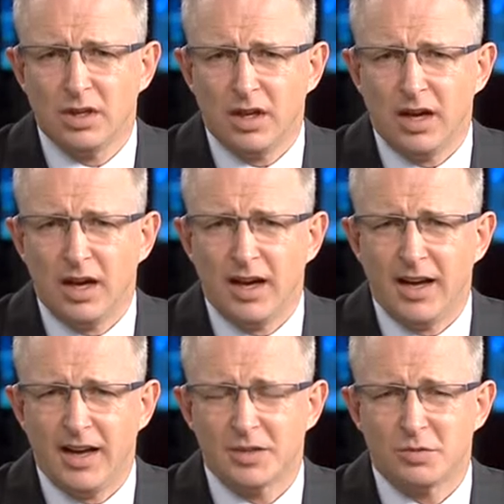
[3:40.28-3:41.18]
uh,
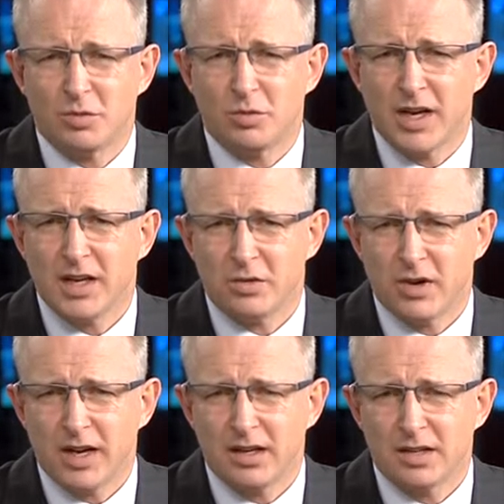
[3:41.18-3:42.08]
has
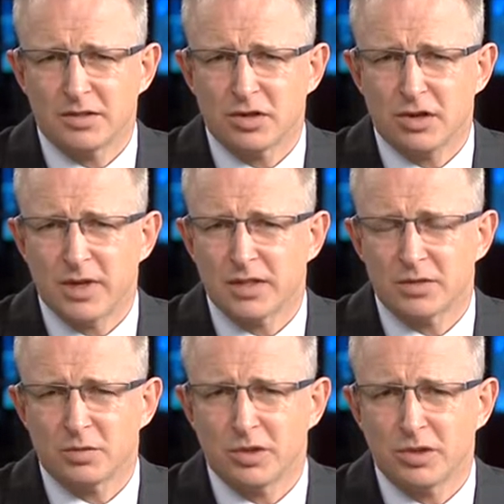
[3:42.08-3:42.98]
reiterated his comments
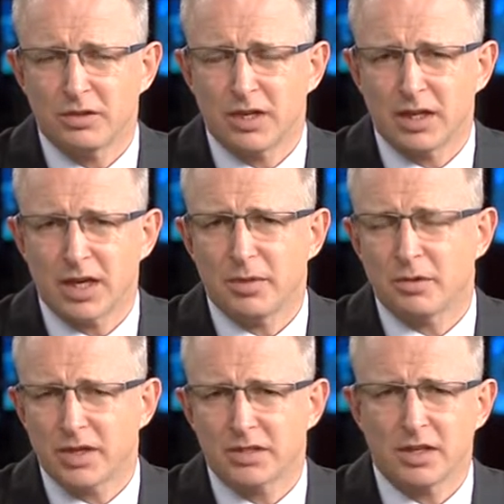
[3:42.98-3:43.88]
were uh, a couple of
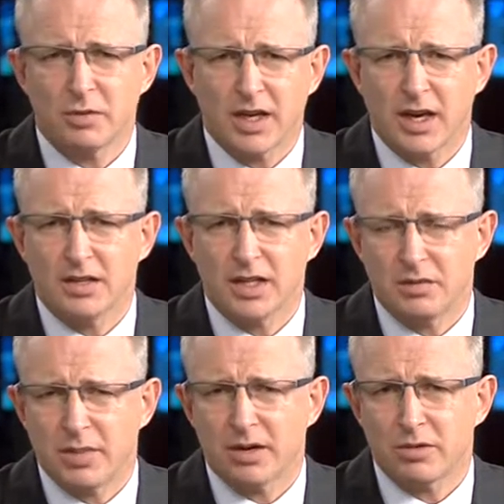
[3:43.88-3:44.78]
weeks ago, we can't take a
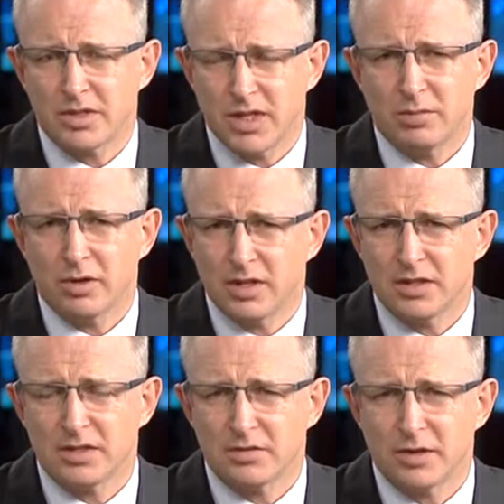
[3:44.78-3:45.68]
backward step on
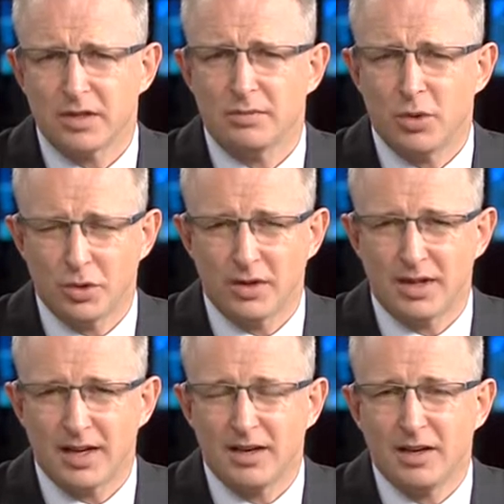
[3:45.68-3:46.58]
this. It's very important
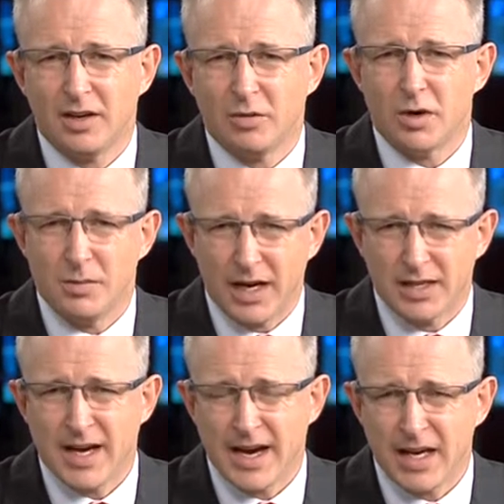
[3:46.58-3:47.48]
that we
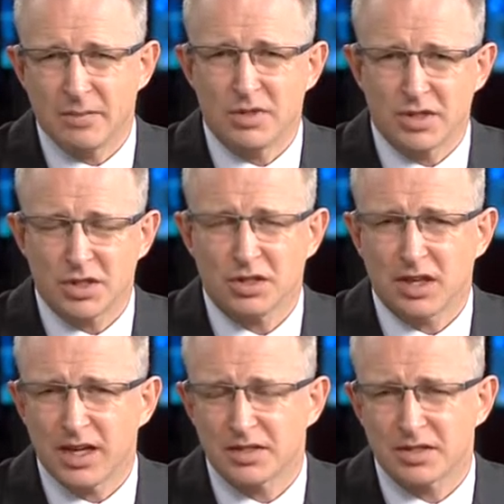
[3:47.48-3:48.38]
maintain our position
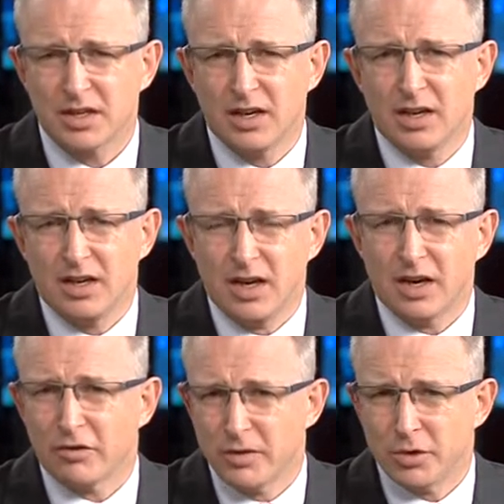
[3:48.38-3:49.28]
lest uh,
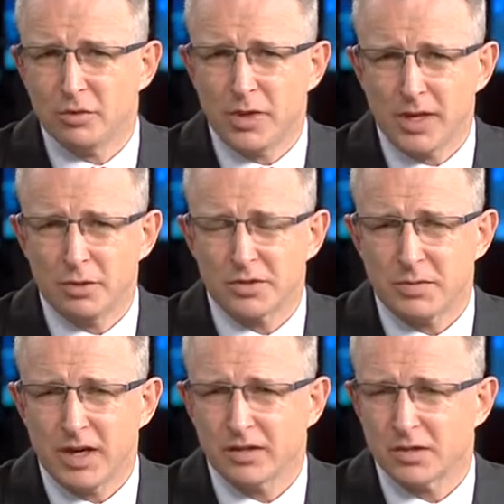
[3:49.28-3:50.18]
criminal people
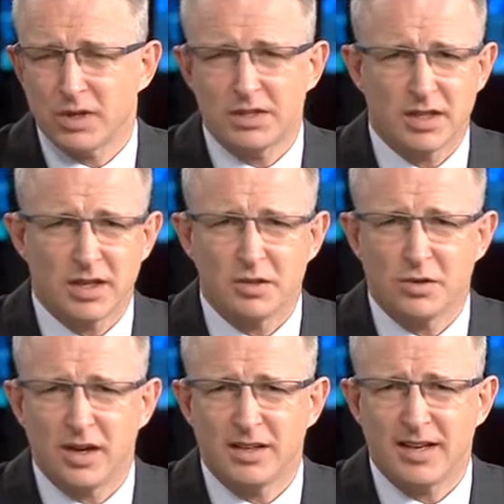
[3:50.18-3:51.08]
smugglers once again
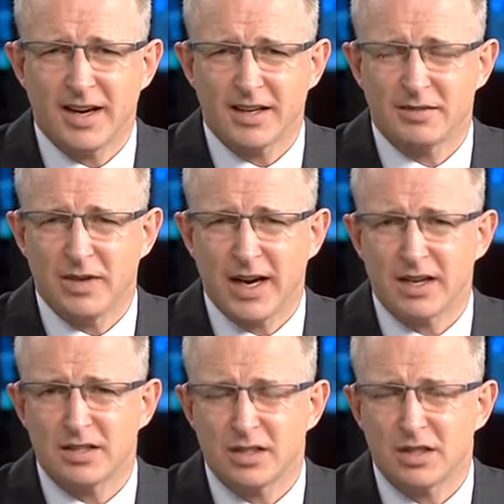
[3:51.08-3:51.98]
try and take
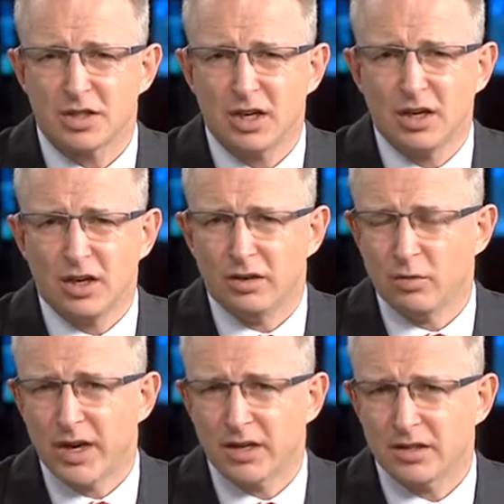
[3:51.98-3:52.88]
advantage of
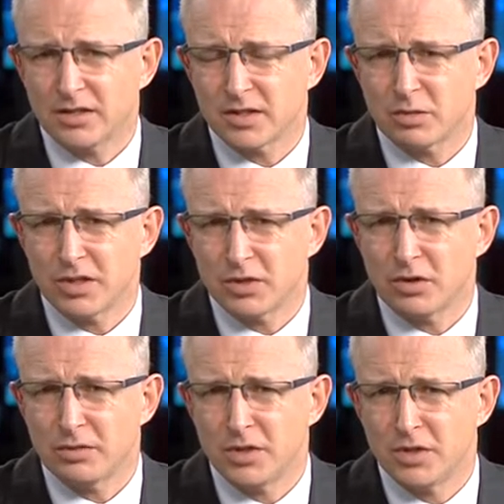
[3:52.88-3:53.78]
weakness as we saw
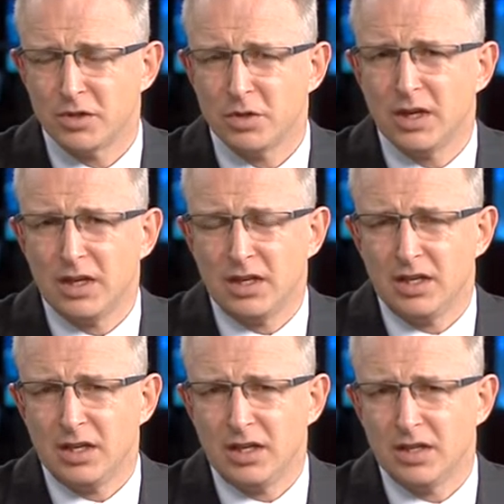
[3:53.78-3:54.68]
them do in
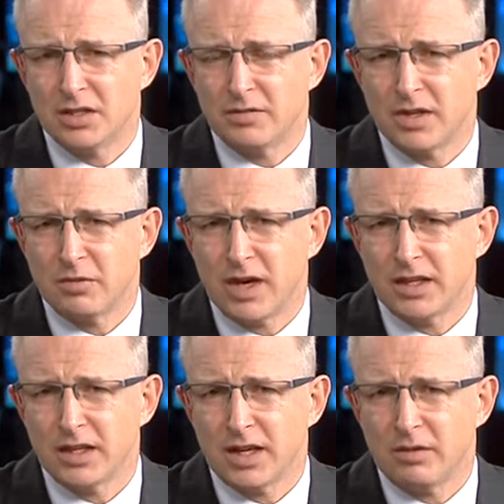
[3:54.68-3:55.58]
the years of the
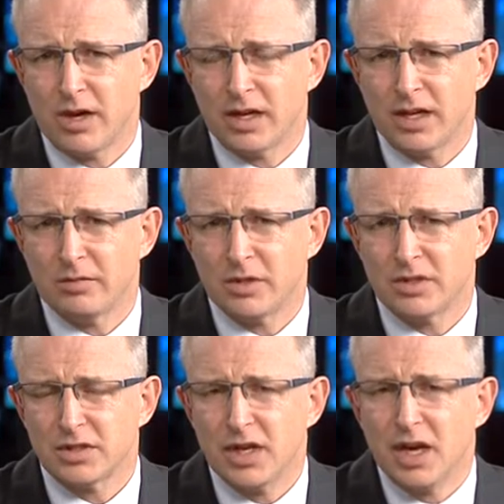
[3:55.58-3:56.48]
Rudd-Gillard-Rudd
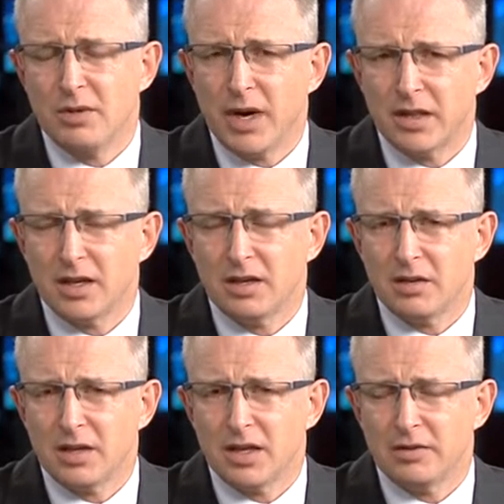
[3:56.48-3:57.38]
governments. But the,
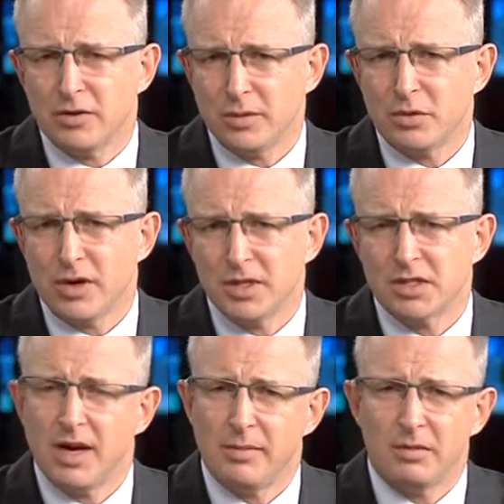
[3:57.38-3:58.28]
the former Prime
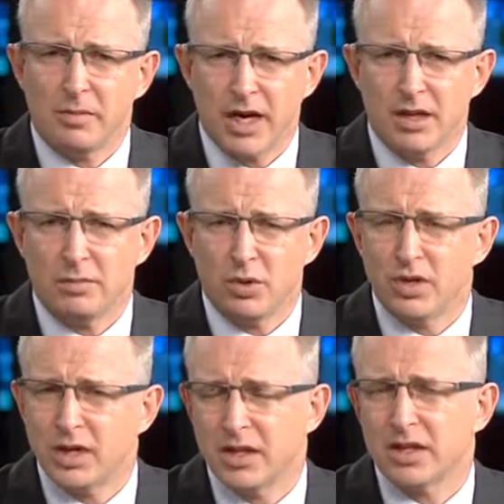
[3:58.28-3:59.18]
Minister Abbott made the point,
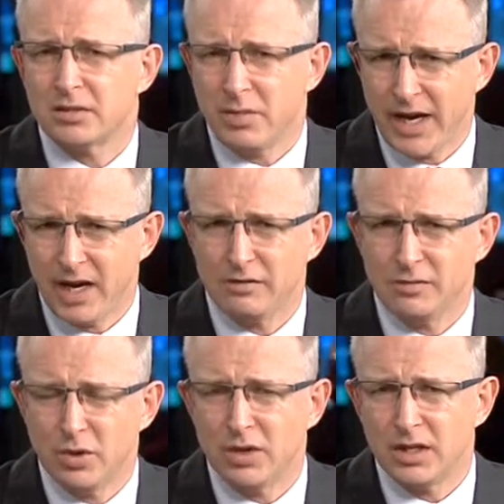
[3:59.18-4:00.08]
and I think it's a powerful
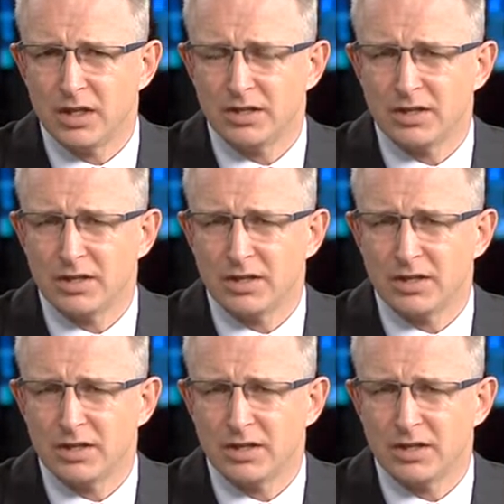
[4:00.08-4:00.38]
point in his